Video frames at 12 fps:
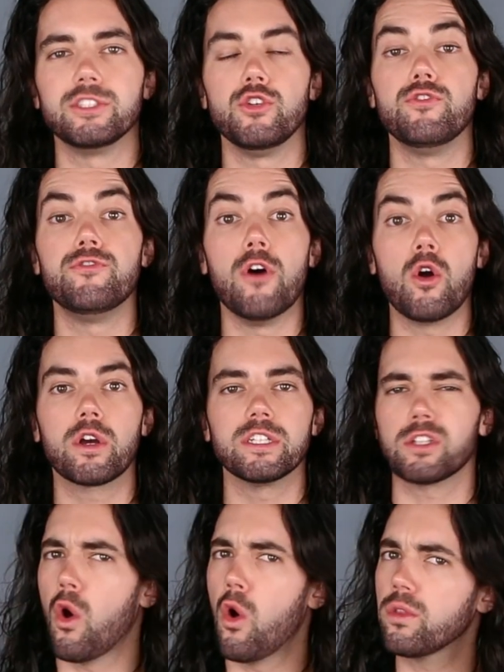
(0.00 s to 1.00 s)
to
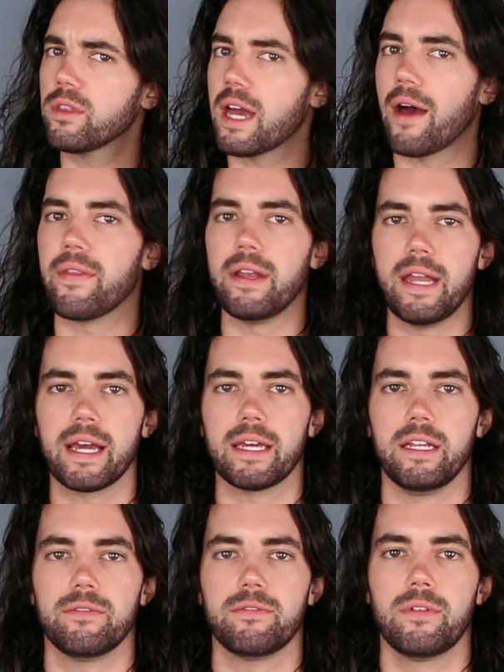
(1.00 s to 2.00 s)
focus only on the
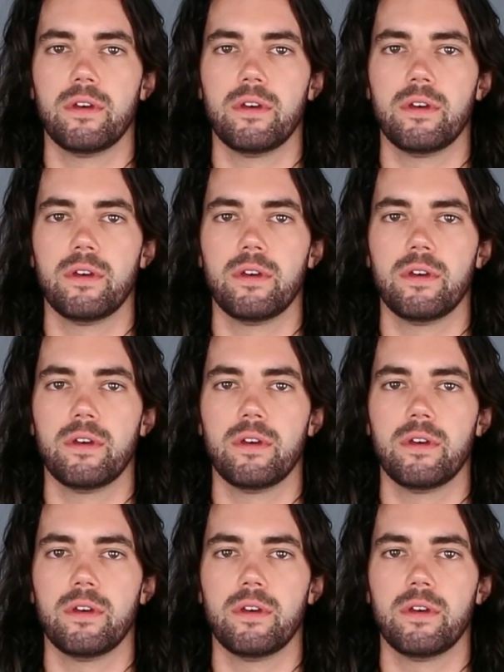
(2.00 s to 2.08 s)
negative.